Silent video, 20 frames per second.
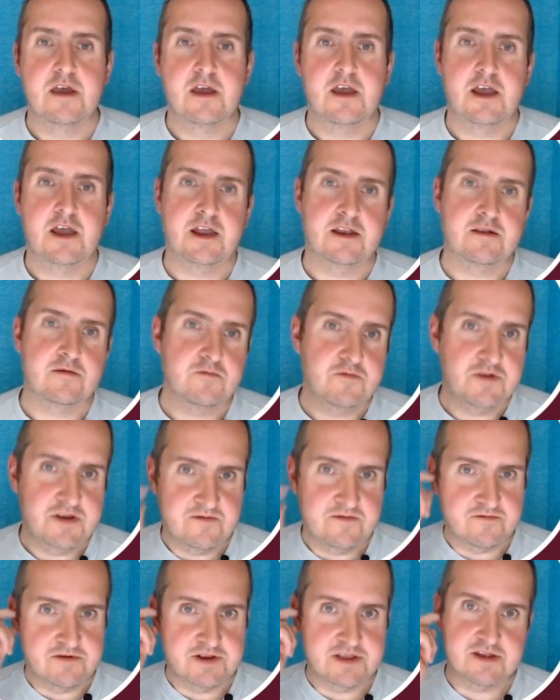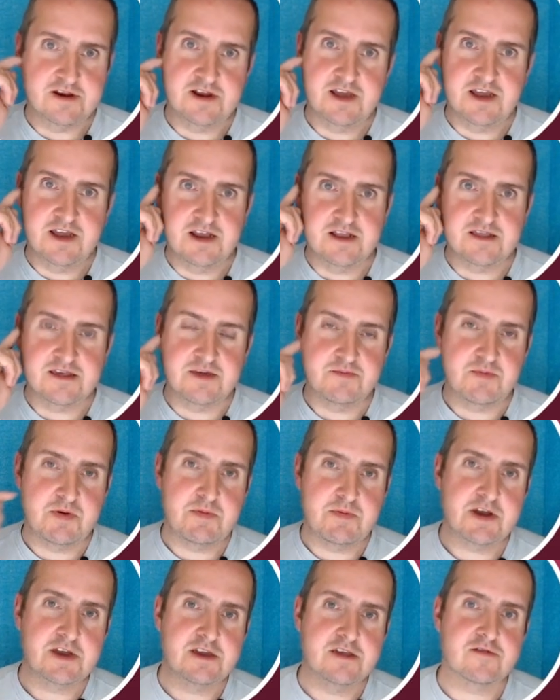And we've written a
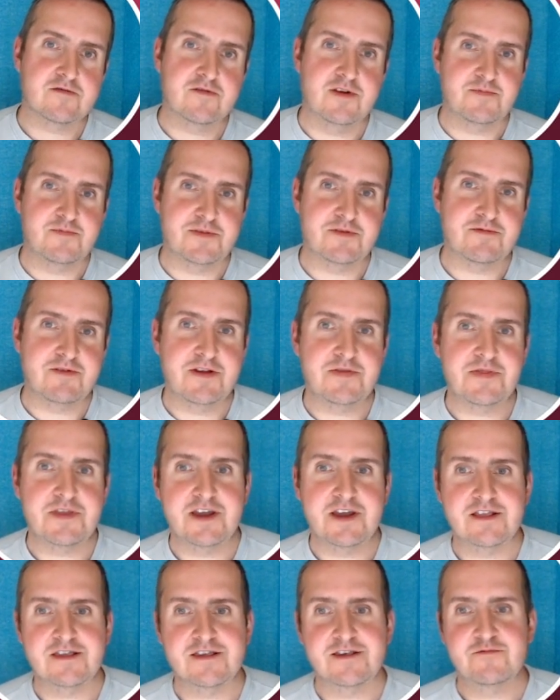Tampermonkey script around that,